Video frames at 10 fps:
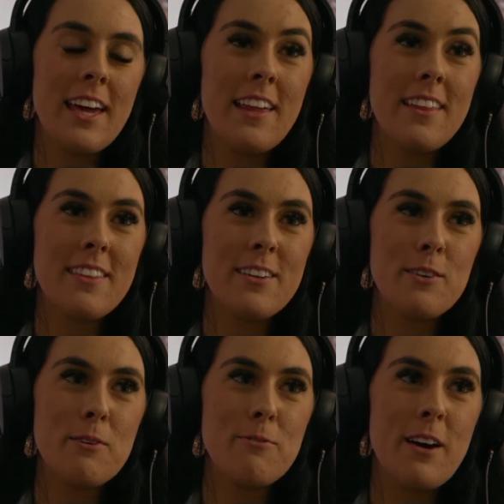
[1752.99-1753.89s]
8th,
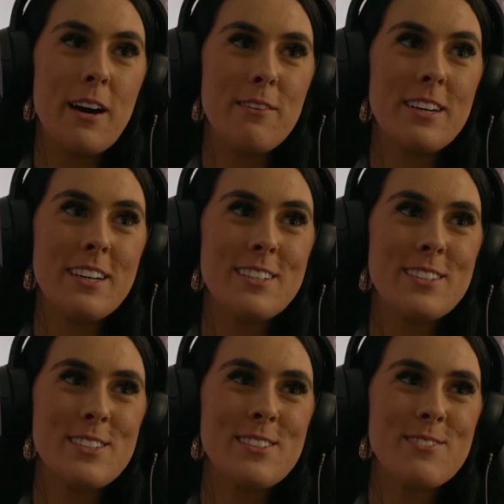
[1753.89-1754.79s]
it'll be 5
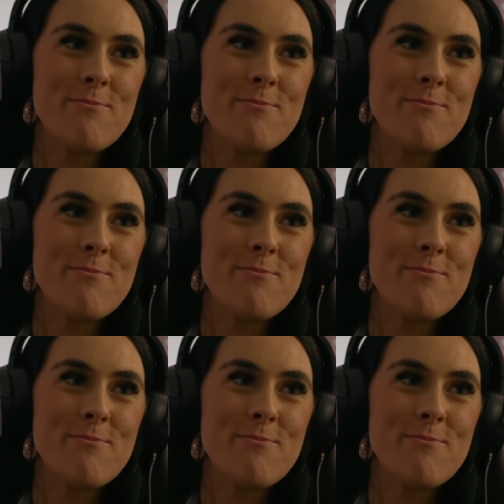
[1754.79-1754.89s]
years.